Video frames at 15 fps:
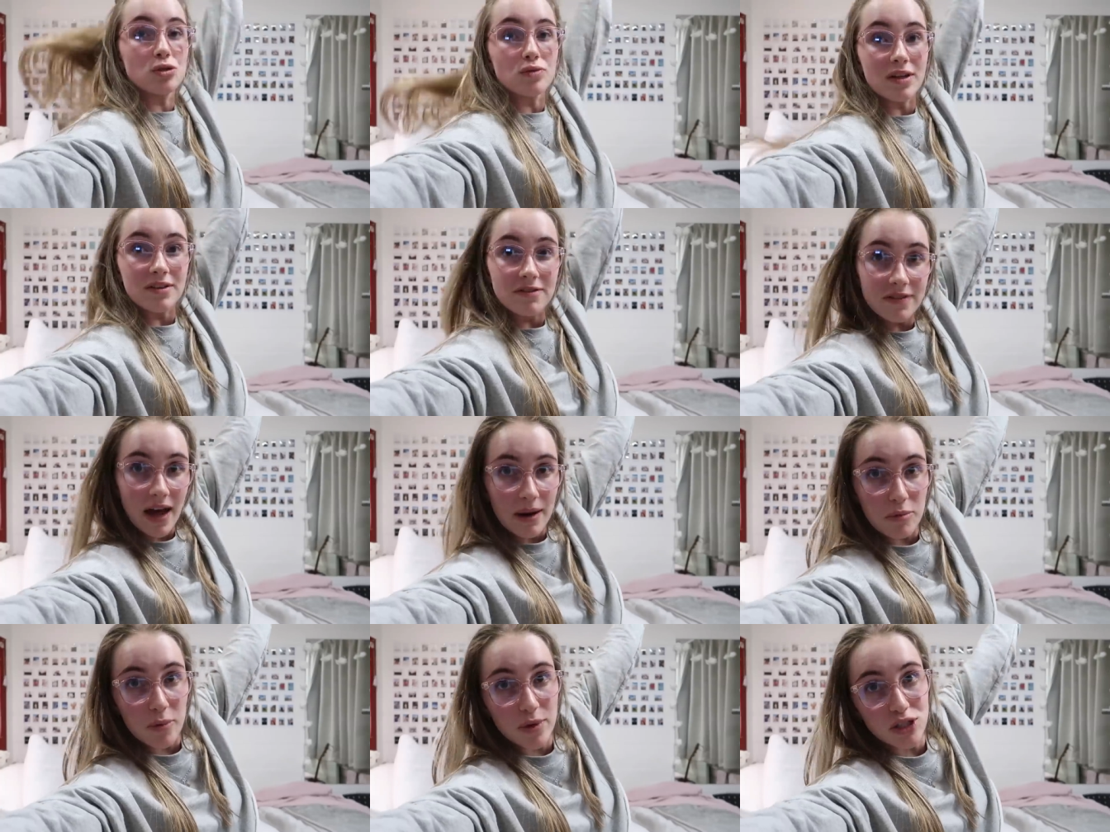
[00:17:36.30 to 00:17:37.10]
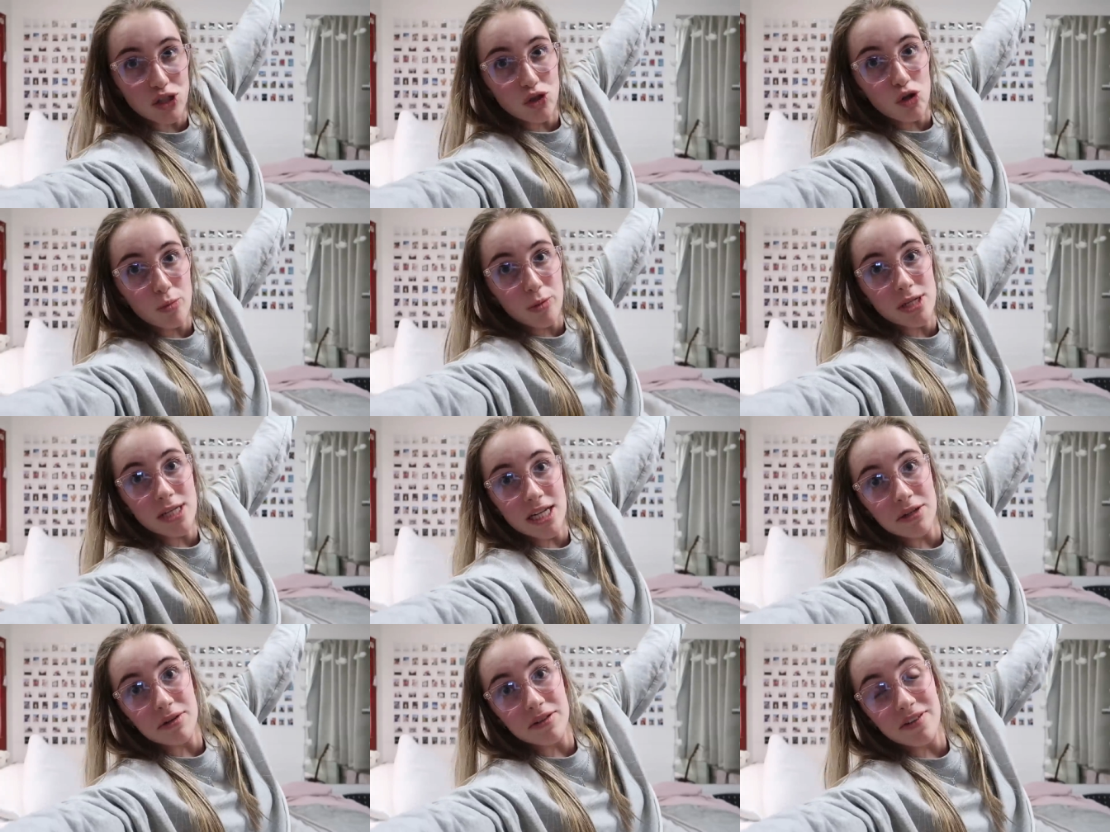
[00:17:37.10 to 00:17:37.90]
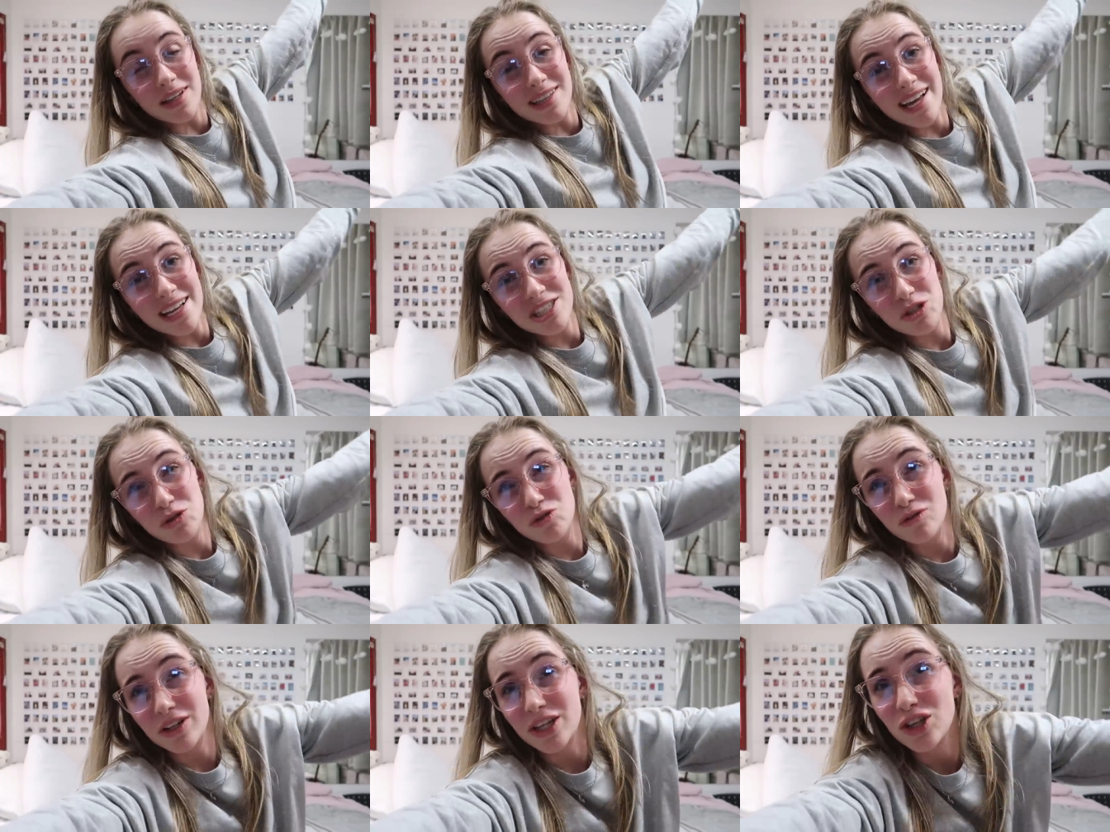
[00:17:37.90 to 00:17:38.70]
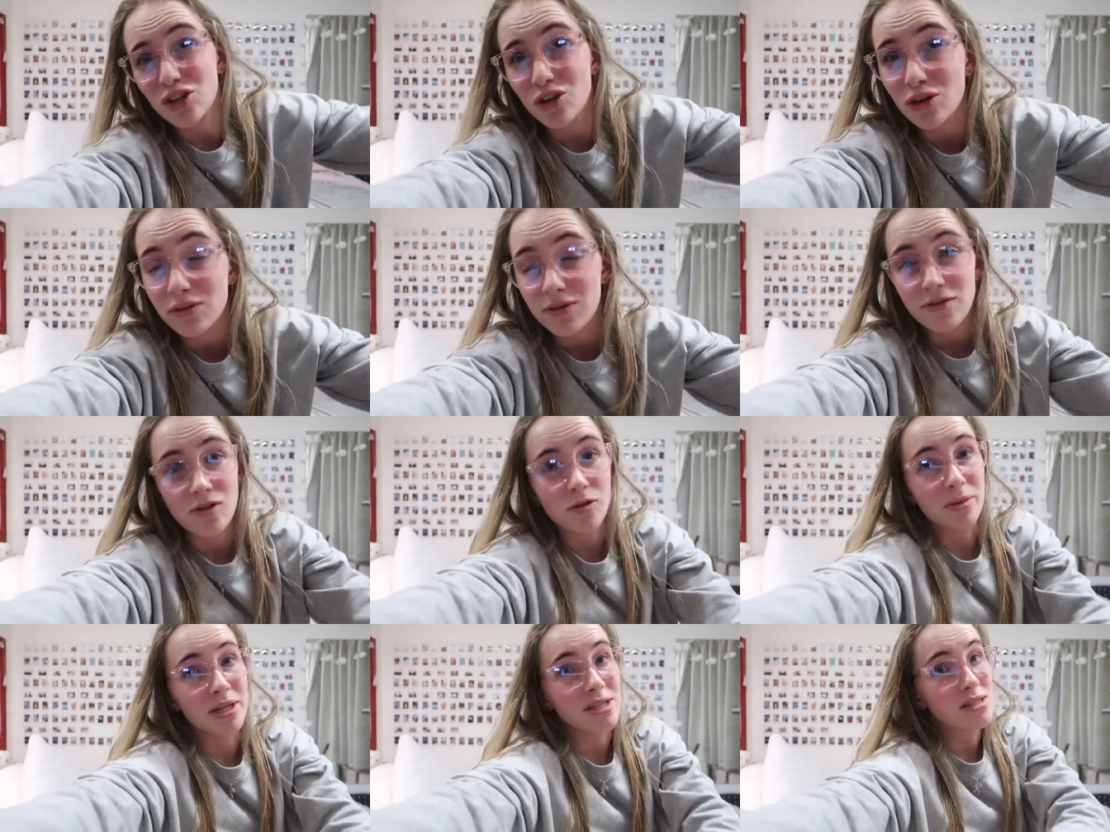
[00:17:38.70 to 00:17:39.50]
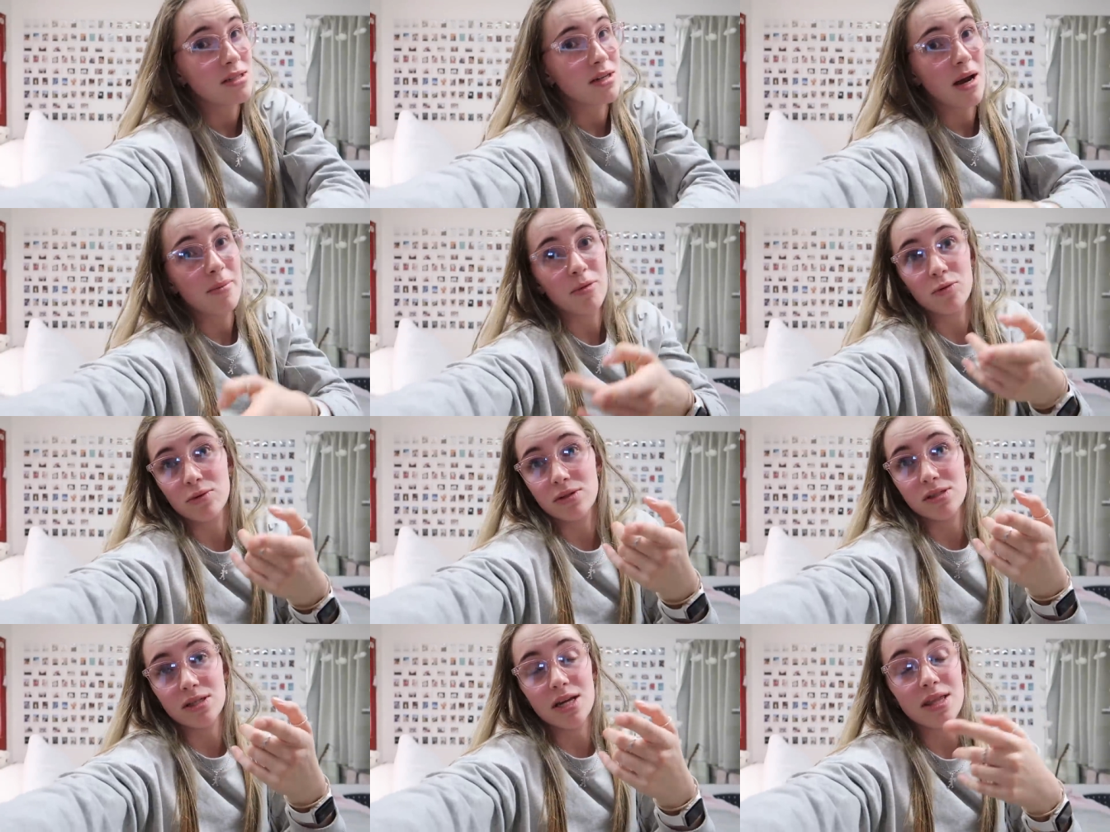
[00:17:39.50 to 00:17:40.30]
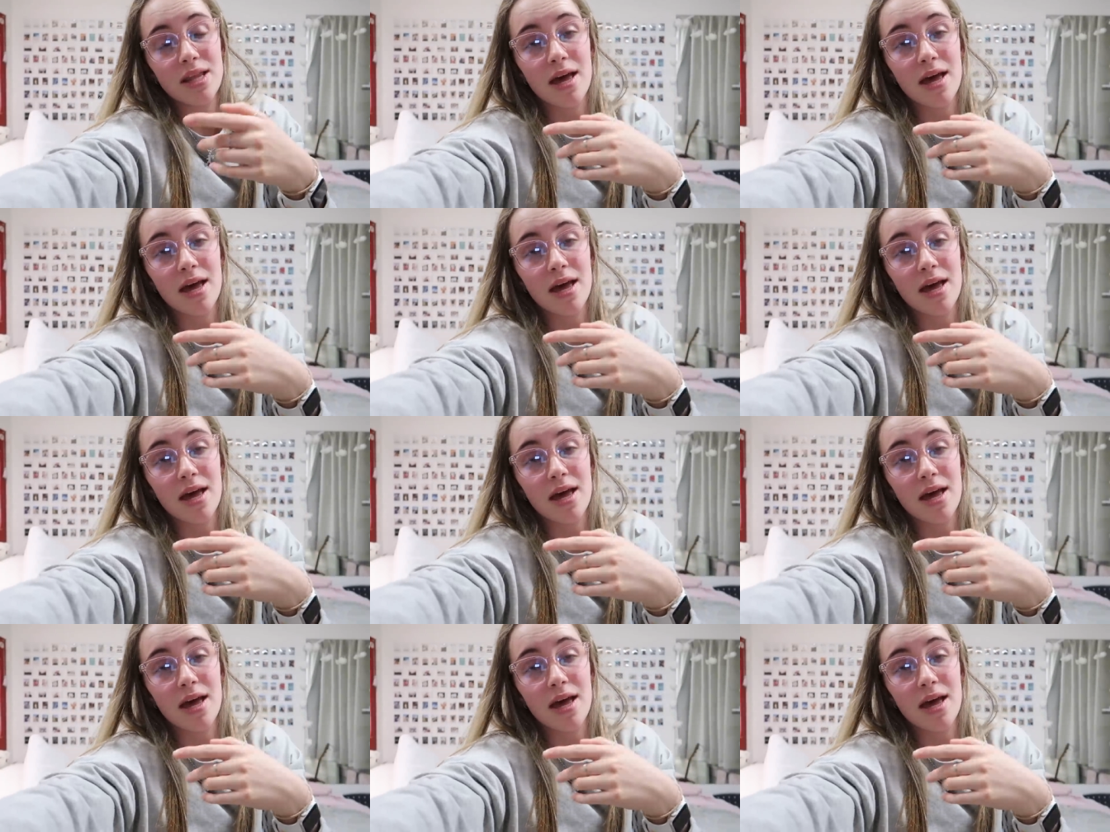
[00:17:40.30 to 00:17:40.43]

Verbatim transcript: was really fun. We went to Tuba's Eatery for lunch. It was really good. If you follow me on Instagram, you would have seen